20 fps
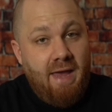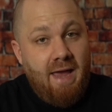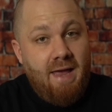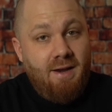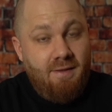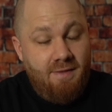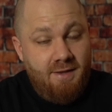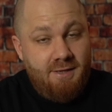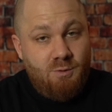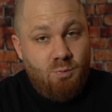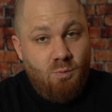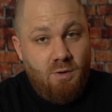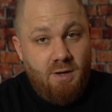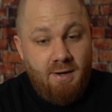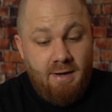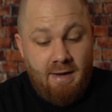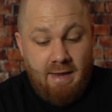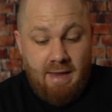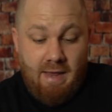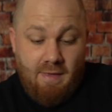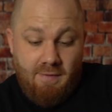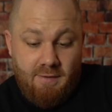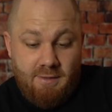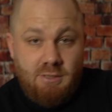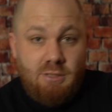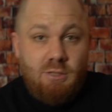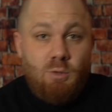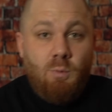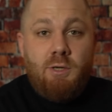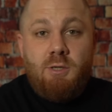end of this one, and then
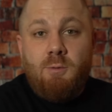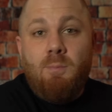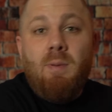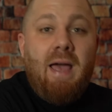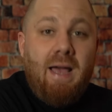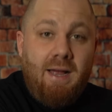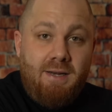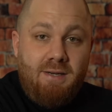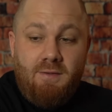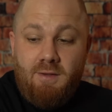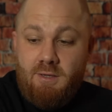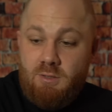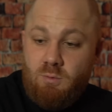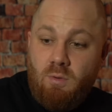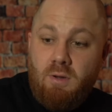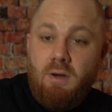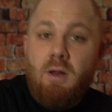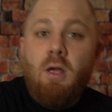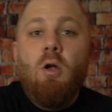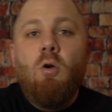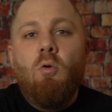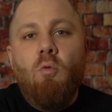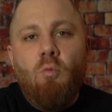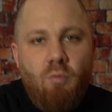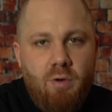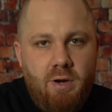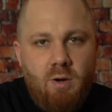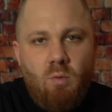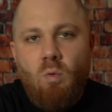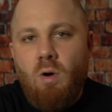switch back to this one,
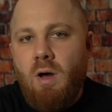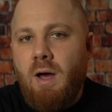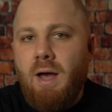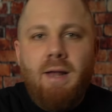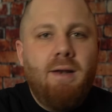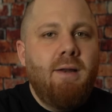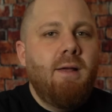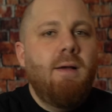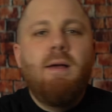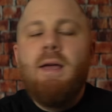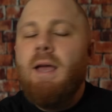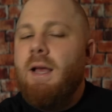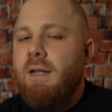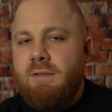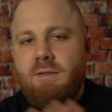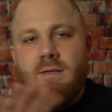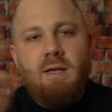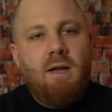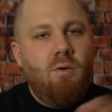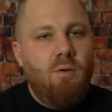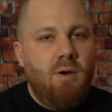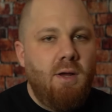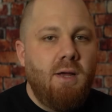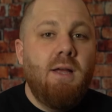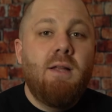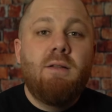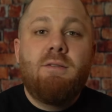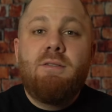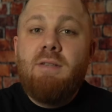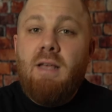rewind, etc.,
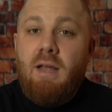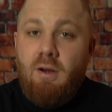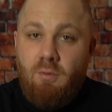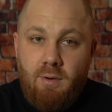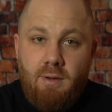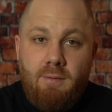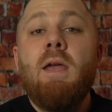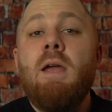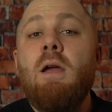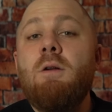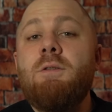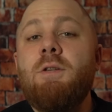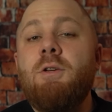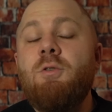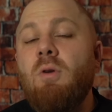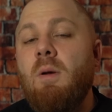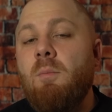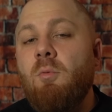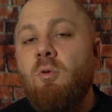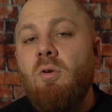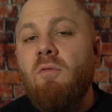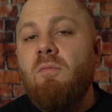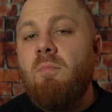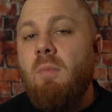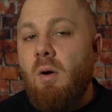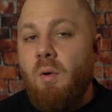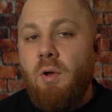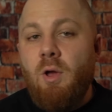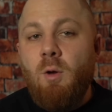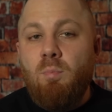etc. Here's a drum groove
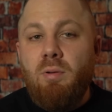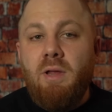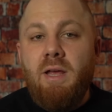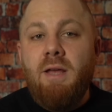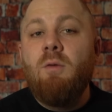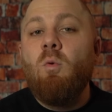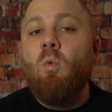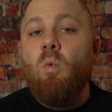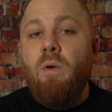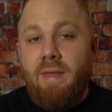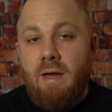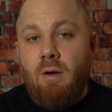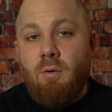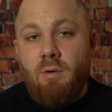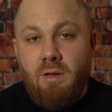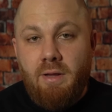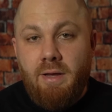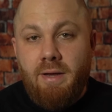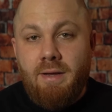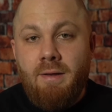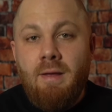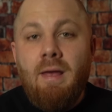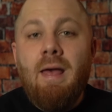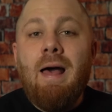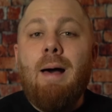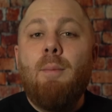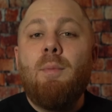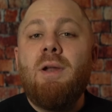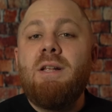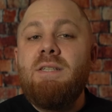Mario played without click.
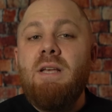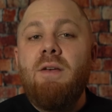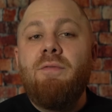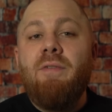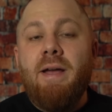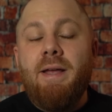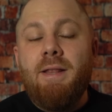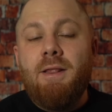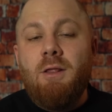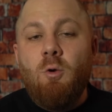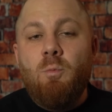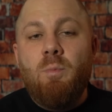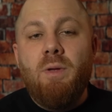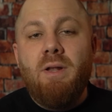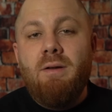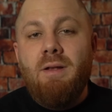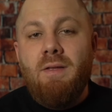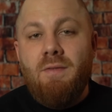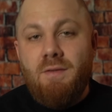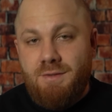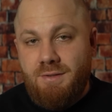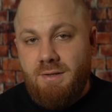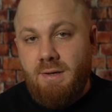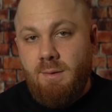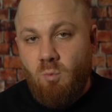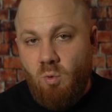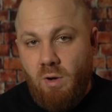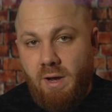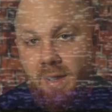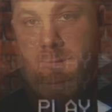I'm gonna see if I can loop it in the
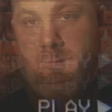same way.